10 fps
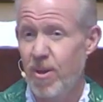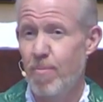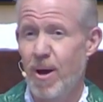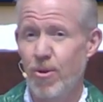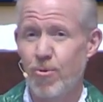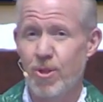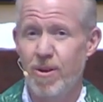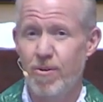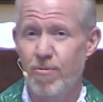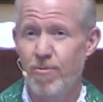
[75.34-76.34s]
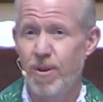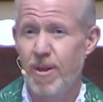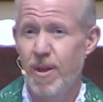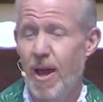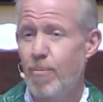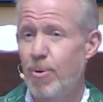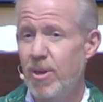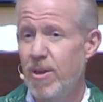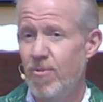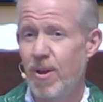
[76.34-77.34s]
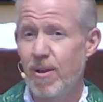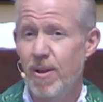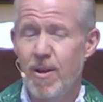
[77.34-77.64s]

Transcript: about yourself and believing